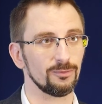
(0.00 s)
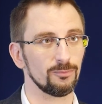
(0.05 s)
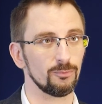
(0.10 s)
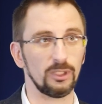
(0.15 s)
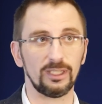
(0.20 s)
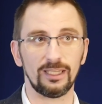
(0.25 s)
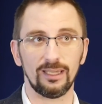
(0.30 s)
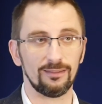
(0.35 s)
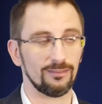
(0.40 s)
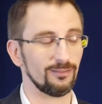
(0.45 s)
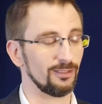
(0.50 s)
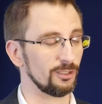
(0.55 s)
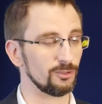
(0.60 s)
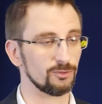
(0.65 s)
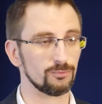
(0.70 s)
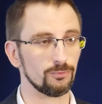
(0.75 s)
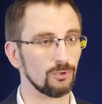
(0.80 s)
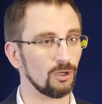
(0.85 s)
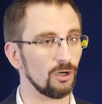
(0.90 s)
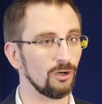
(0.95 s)
We get
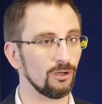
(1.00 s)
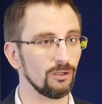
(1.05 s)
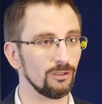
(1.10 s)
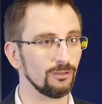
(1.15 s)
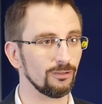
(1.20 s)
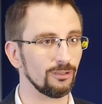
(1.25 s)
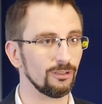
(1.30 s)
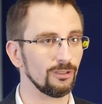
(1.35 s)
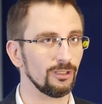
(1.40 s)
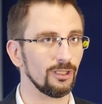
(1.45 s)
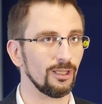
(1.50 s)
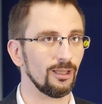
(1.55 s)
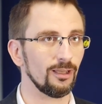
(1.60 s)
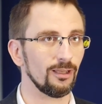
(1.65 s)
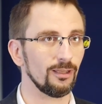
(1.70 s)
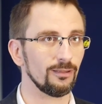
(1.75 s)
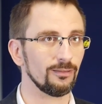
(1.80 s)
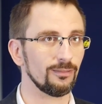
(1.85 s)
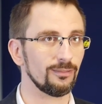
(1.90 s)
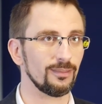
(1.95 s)
things wrong,
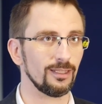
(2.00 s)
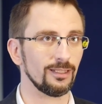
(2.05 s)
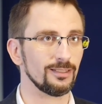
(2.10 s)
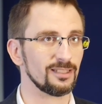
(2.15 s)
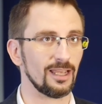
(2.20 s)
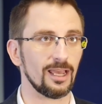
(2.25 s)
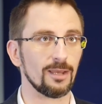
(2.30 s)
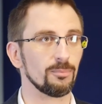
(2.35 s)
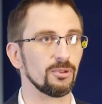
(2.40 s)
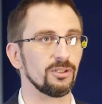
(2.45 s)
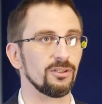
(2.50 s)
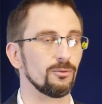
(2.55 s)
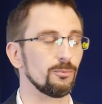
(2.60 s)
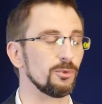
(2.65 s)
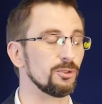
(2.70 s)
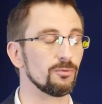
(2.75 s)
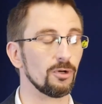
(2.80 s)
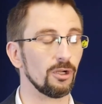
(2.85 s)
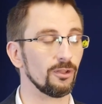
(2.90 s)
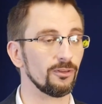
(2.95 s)
things happen that
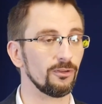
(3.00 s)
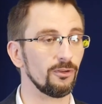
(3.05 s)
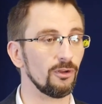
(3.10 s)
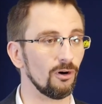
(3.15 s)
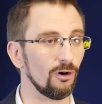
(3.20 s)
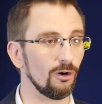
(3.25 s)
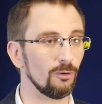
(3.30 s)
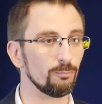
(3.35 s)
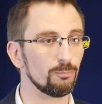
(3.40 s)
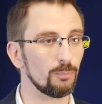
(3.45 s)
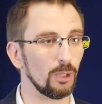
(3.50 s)
we'd rather not,